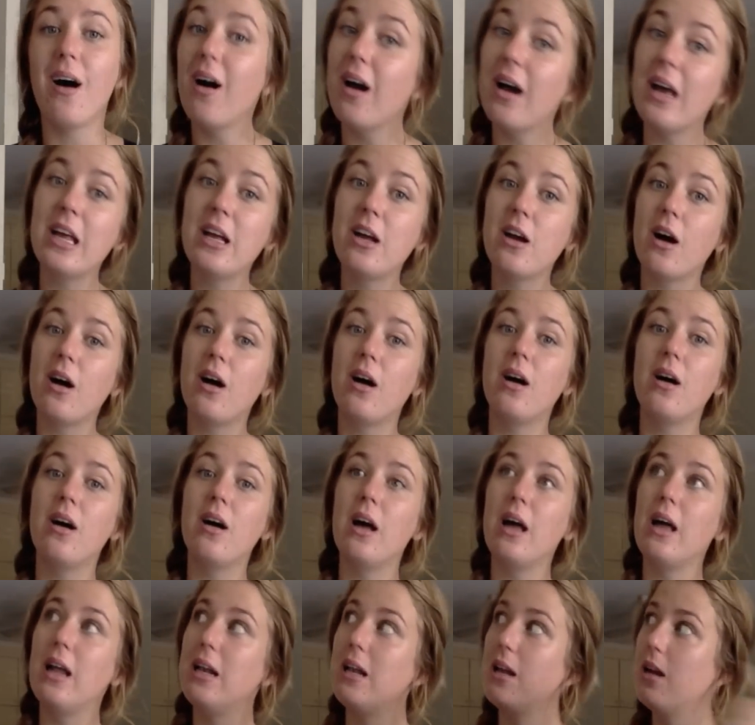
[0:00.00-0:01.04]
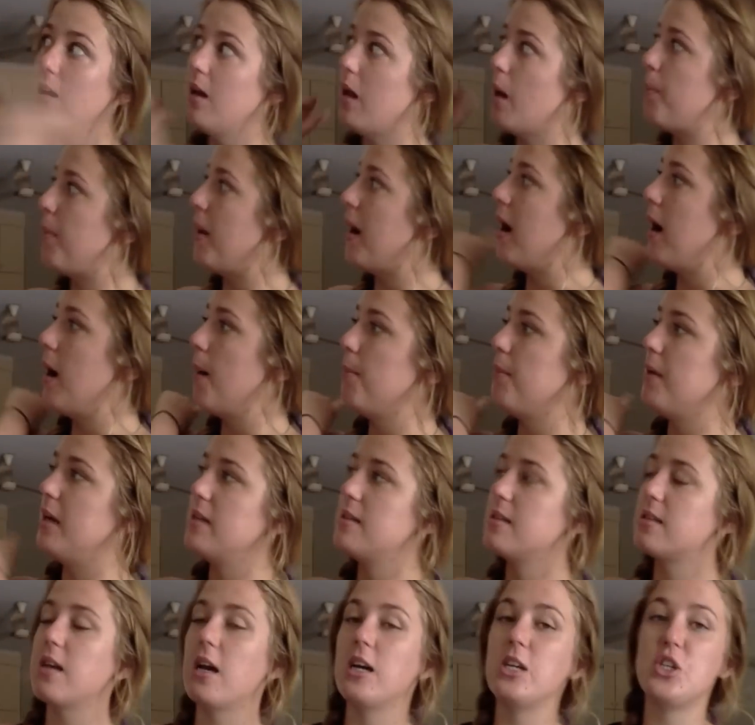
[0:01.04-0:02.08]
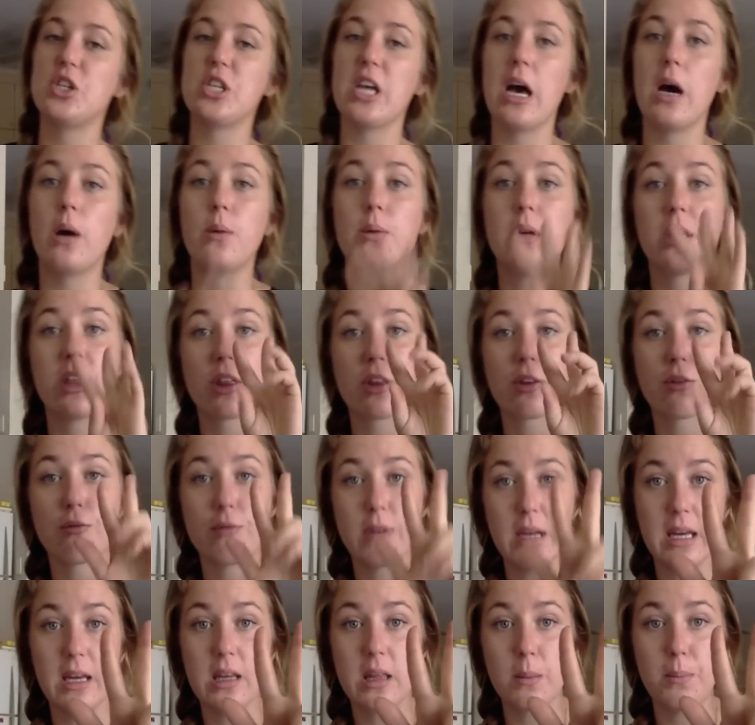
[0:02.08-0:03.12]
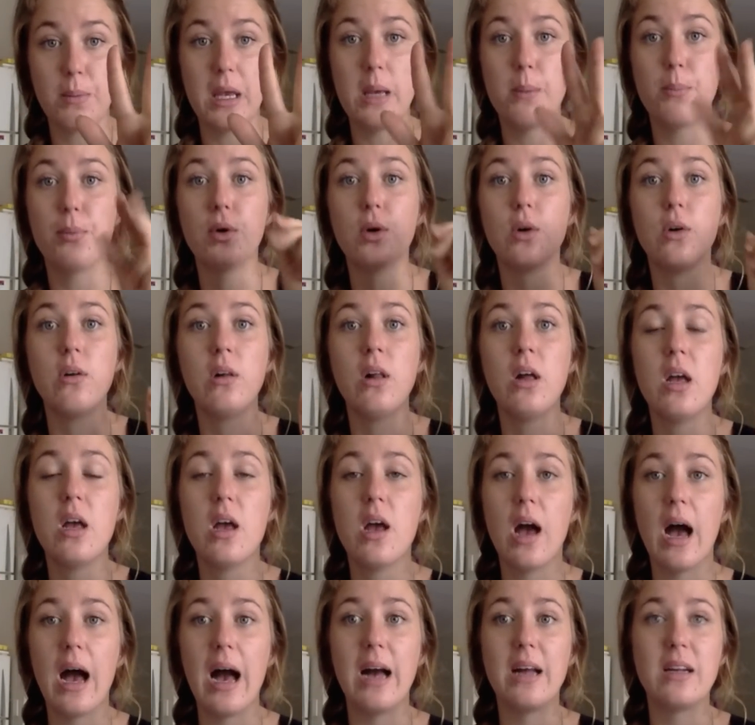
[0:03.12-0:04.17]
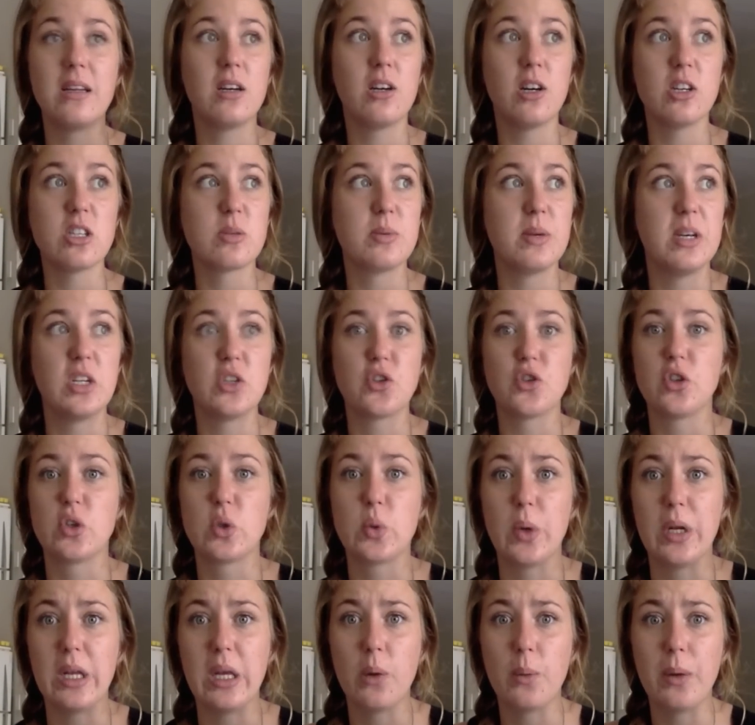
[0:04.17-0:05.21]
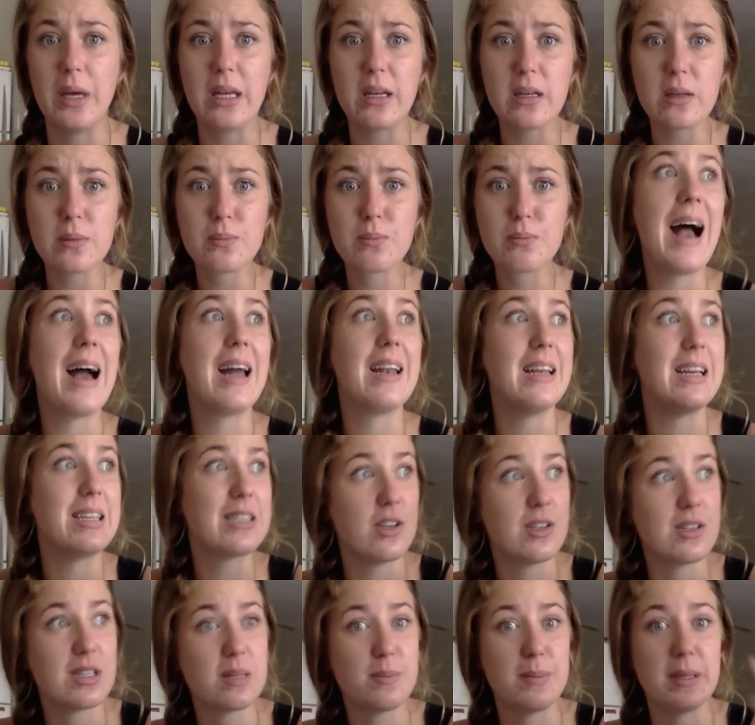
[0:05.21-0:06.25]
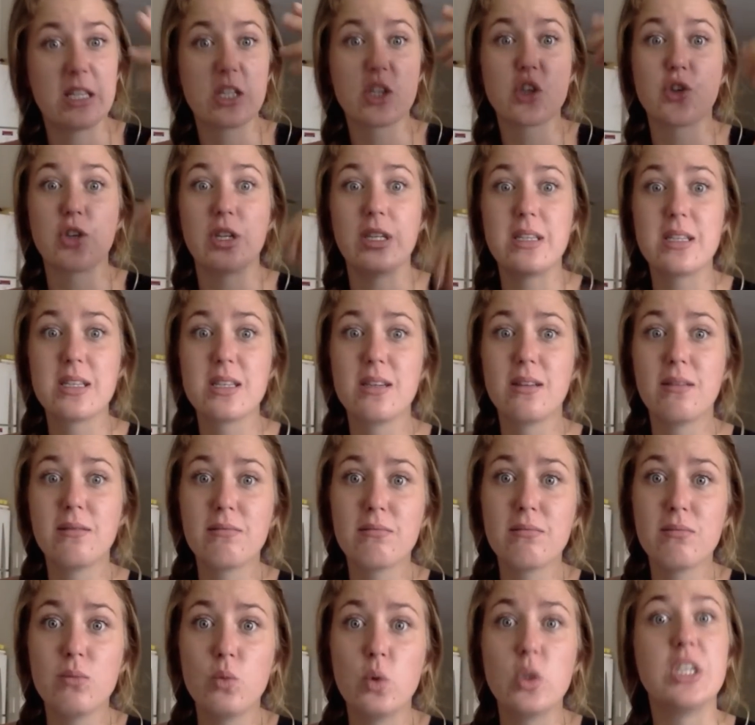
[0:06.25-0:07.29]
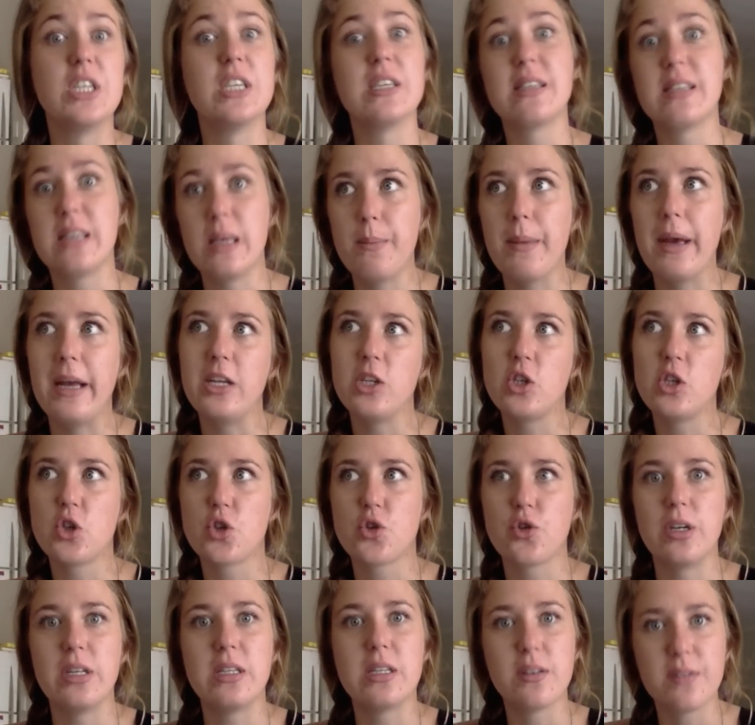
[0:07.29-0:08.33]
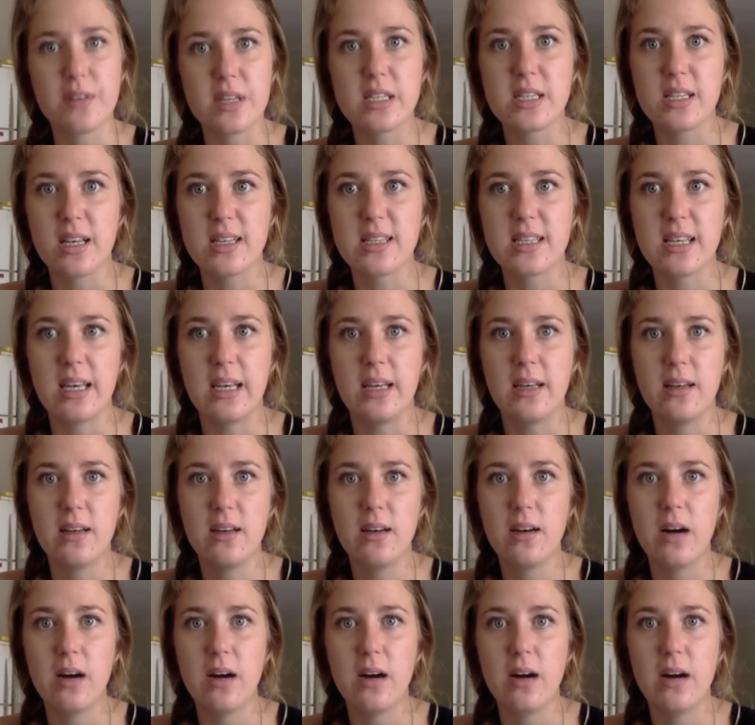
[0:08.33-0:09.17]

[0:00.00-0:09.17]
I got a little apartment I share with 3 other people, and it cost me $120 a week. And it's on Smith Street, which is the main street of the city.